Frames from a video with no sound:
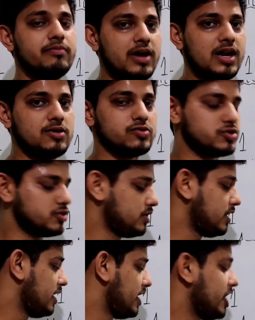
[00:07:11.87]
values.
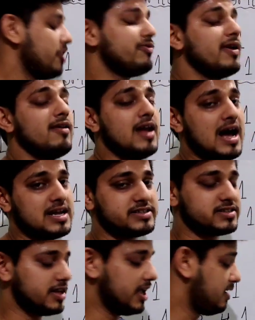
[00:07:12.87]
If I will
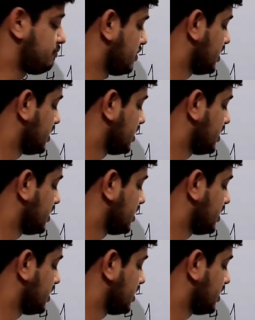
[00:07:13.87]
ask a